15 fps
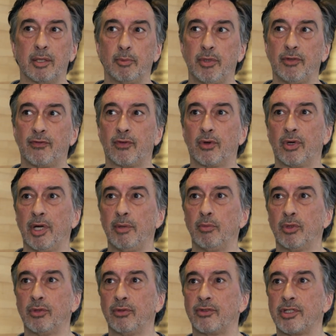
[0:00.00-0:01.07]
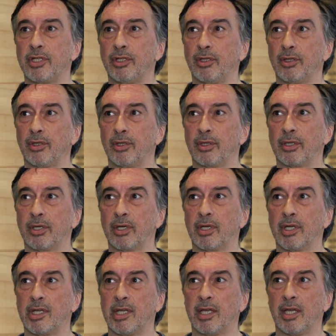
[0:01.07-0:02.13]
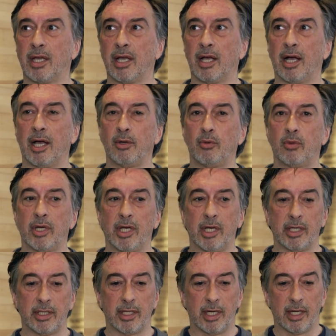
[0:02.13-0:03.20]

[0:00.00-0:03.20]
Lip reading: Before I moved here, I read